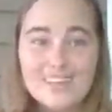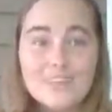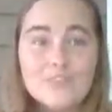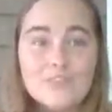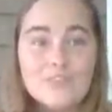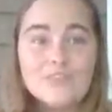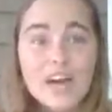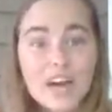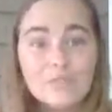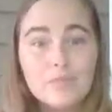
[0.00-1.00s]
It gives you
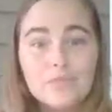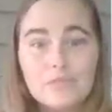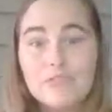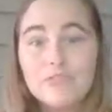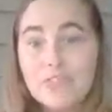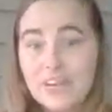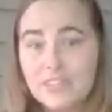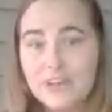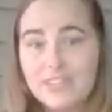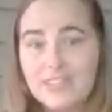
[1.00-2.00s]
time to reflect
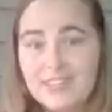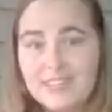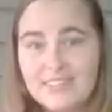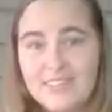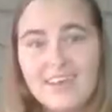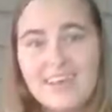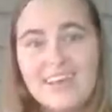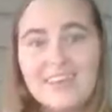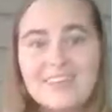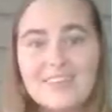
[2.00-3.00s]
on this
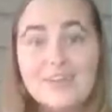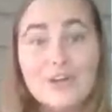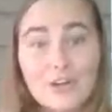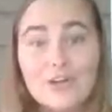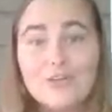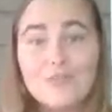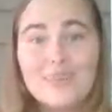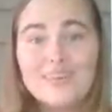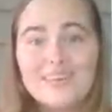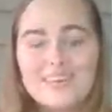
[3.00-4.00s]
and
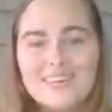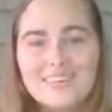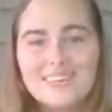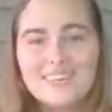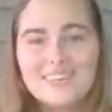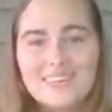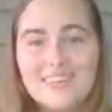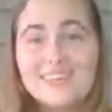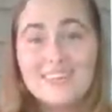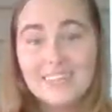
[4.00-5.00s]
encouragement in
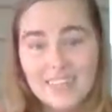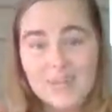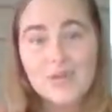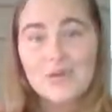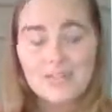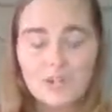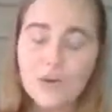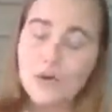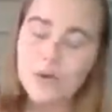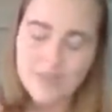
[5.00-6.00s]
continuing to
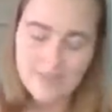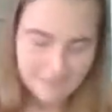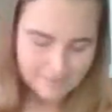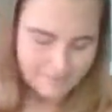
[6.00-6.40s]
go with it.